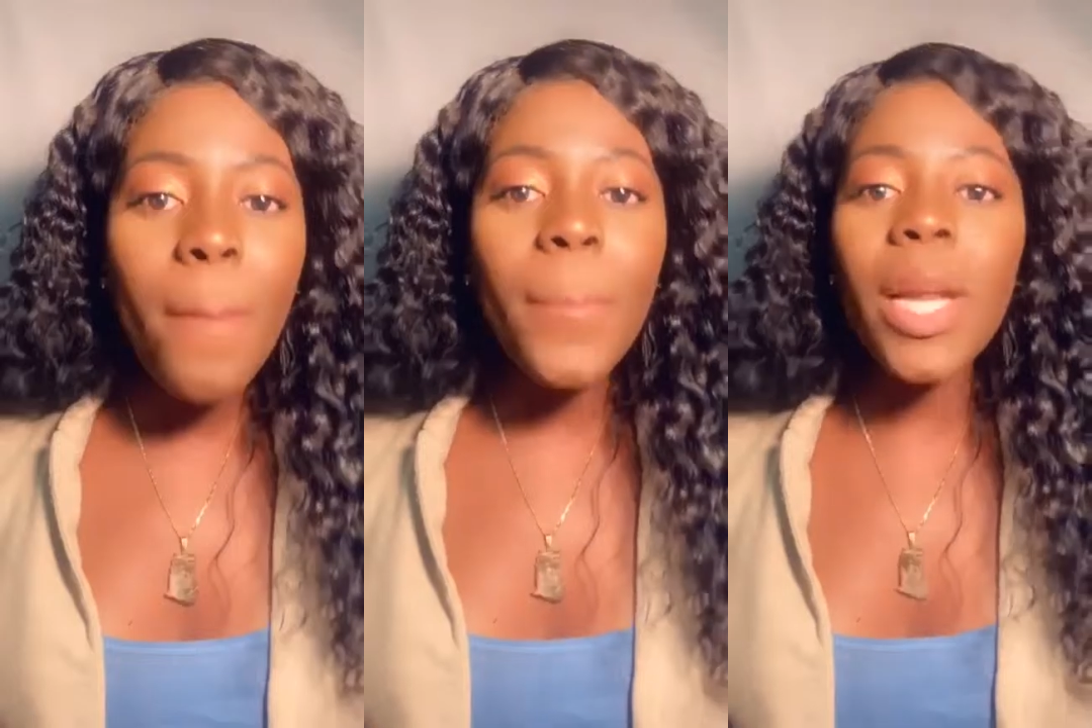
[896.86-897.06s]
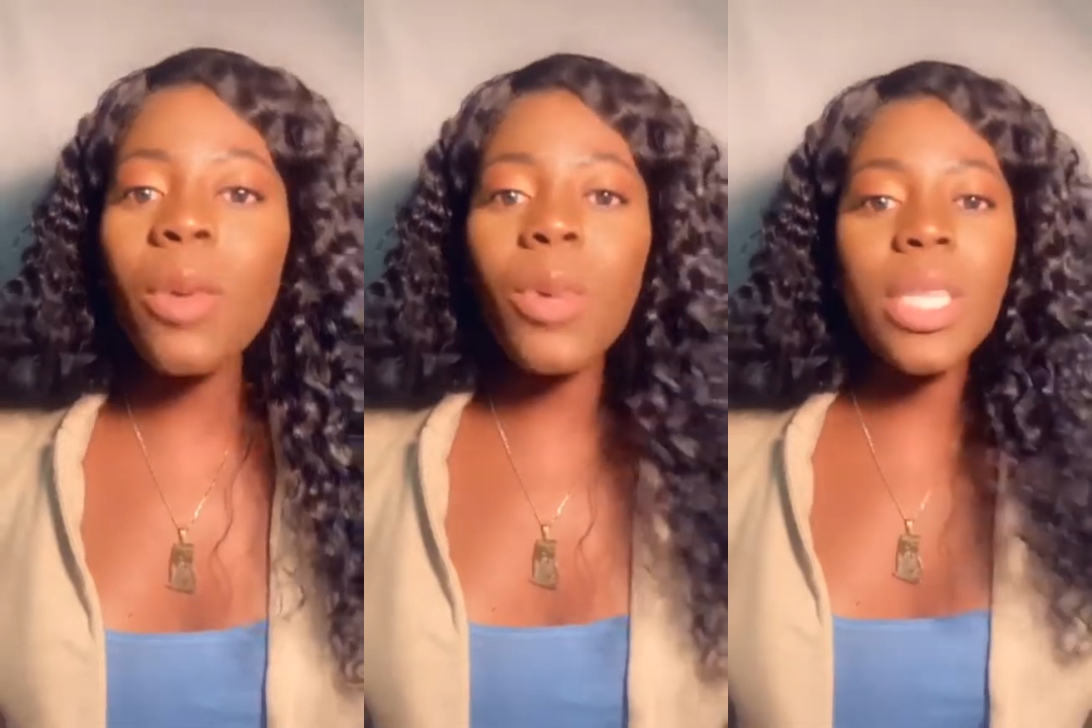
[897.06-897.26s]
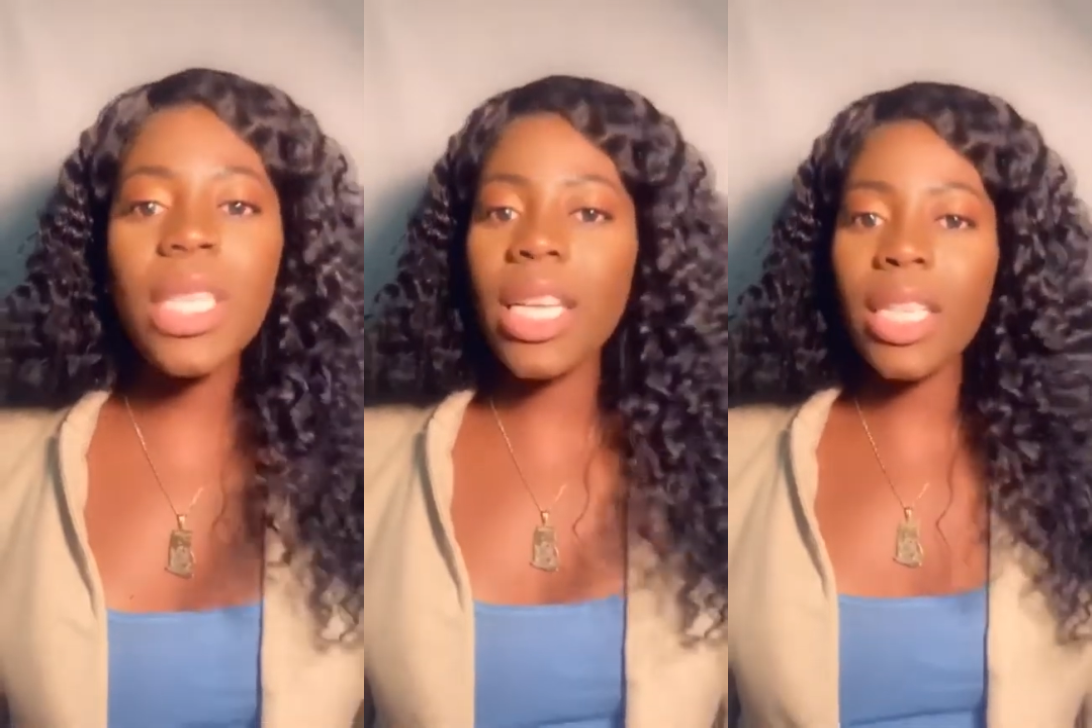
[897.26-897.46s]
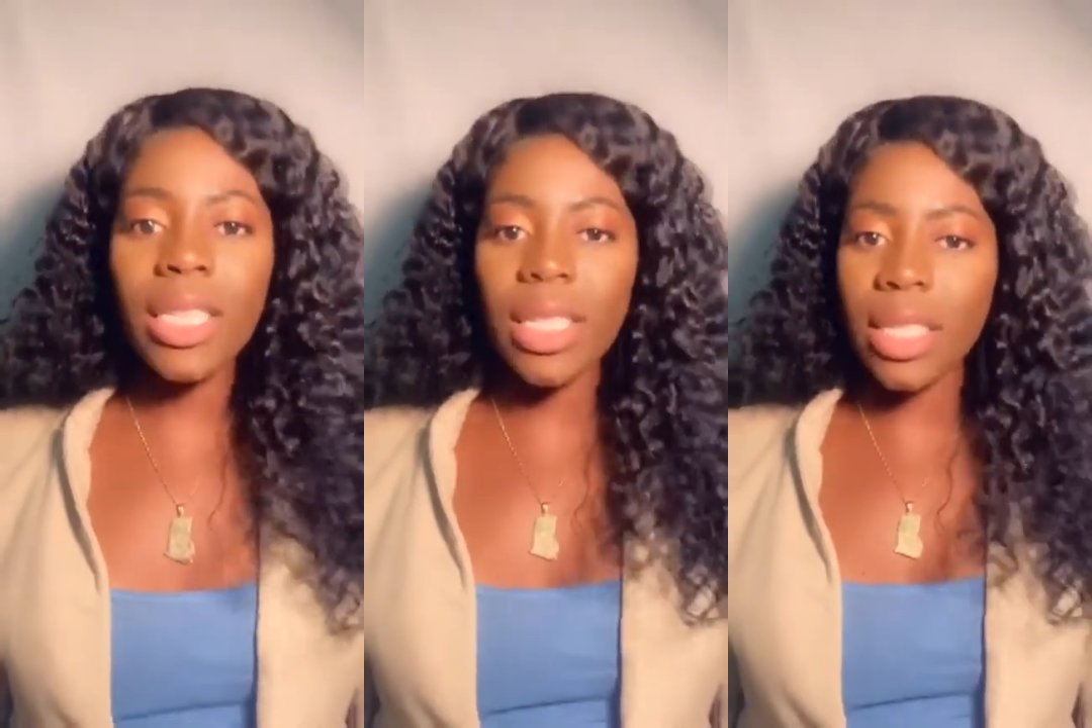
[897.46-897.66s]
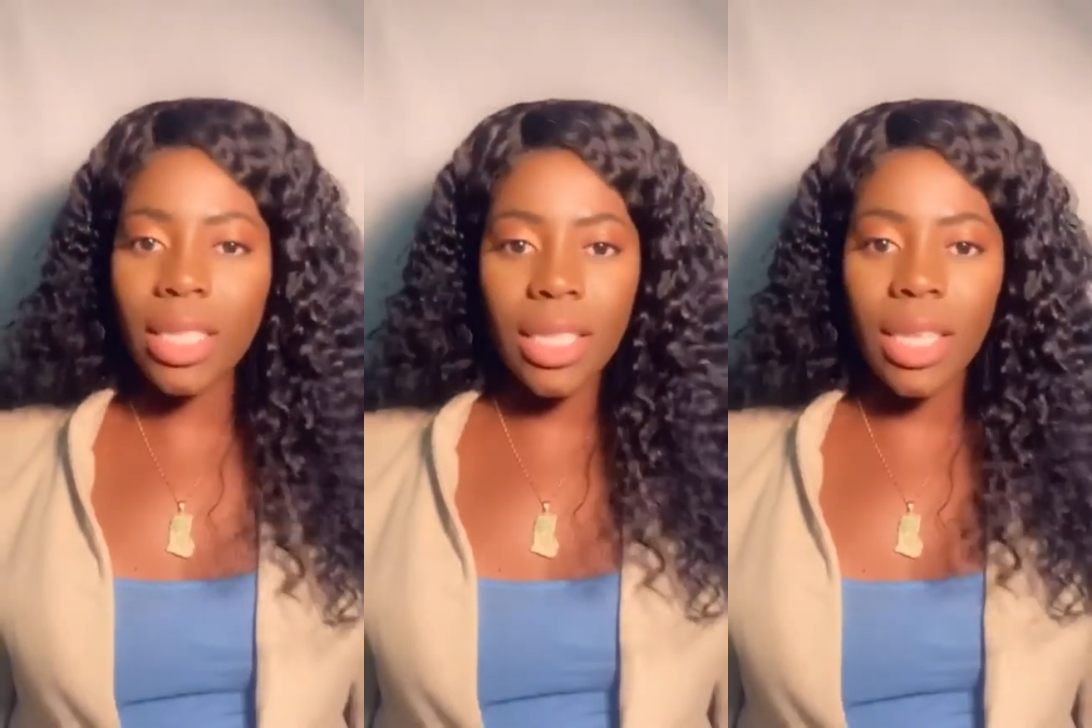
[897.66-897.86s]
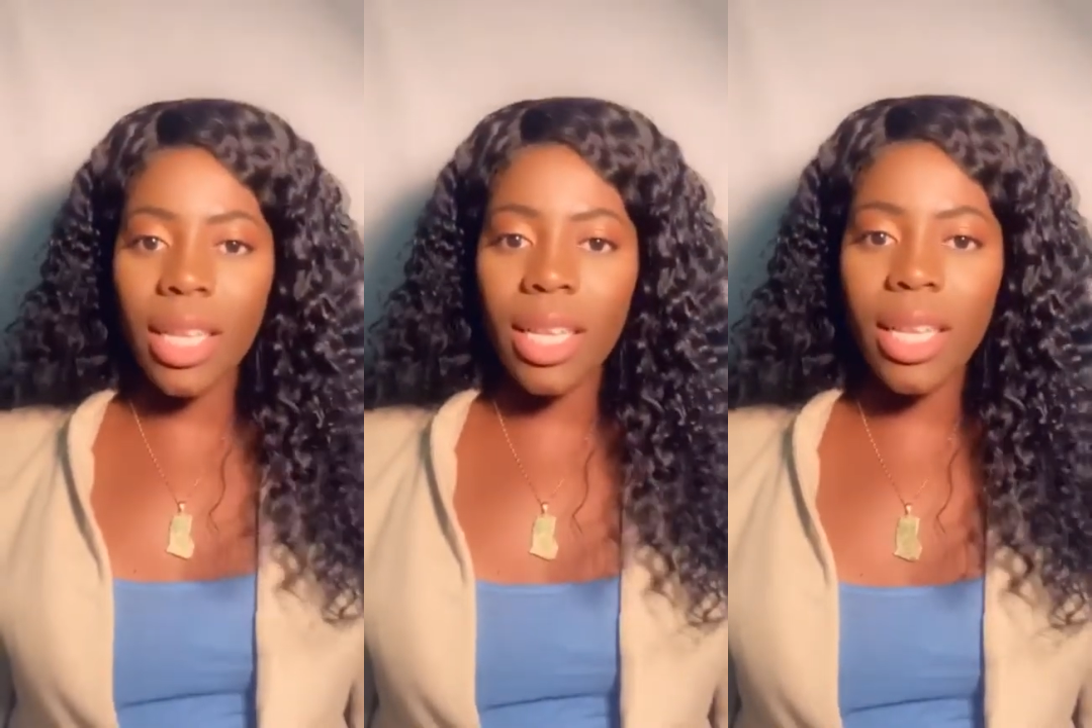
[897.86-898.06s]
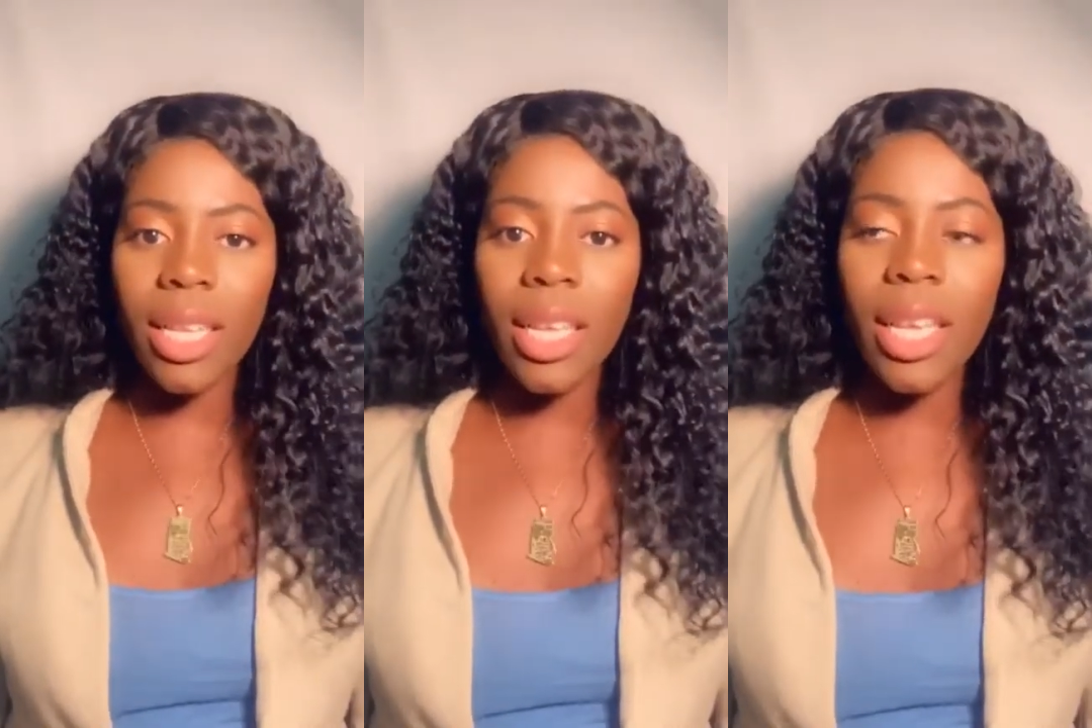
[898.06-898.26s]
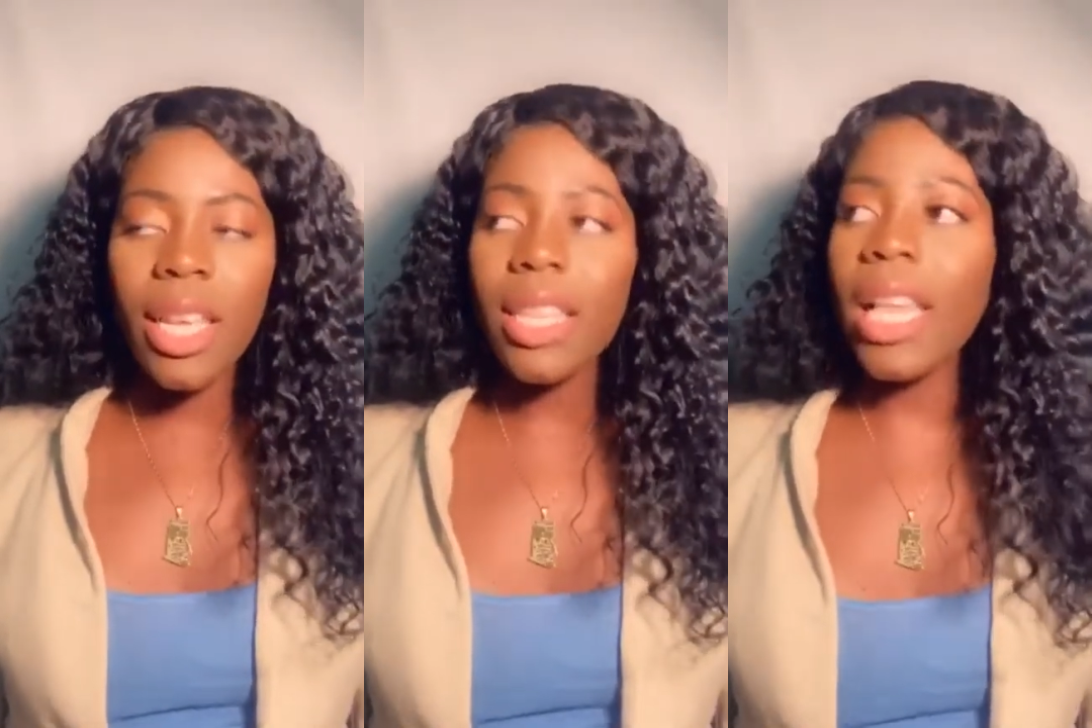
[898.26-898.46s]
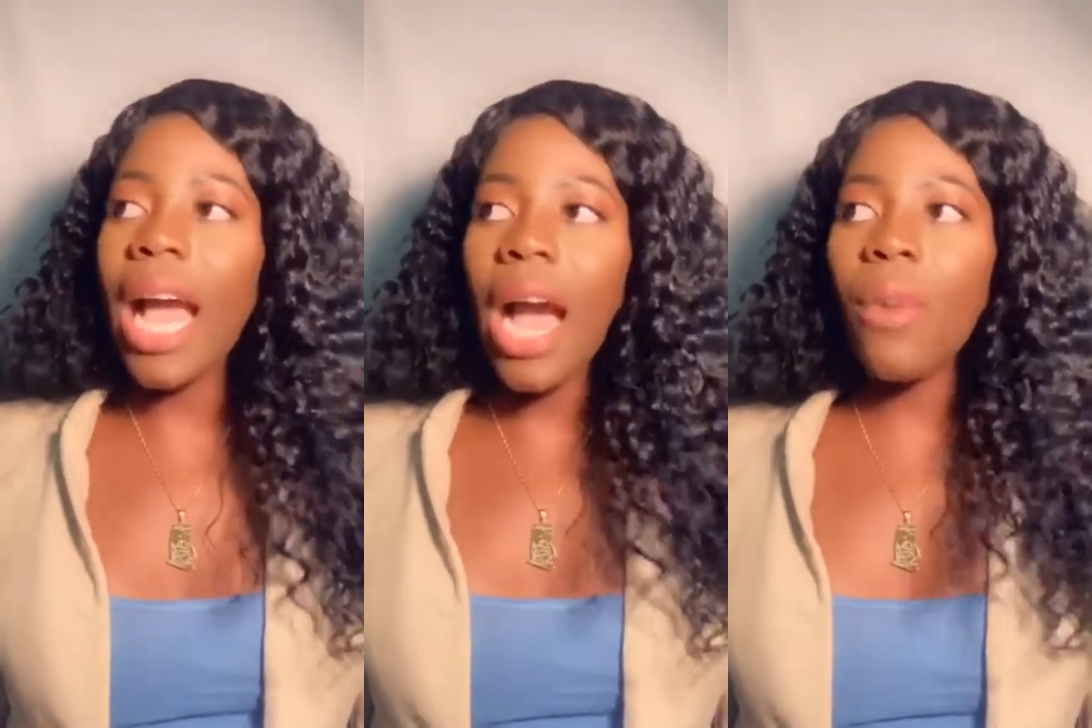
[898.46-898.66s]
But it wasn't consistent. The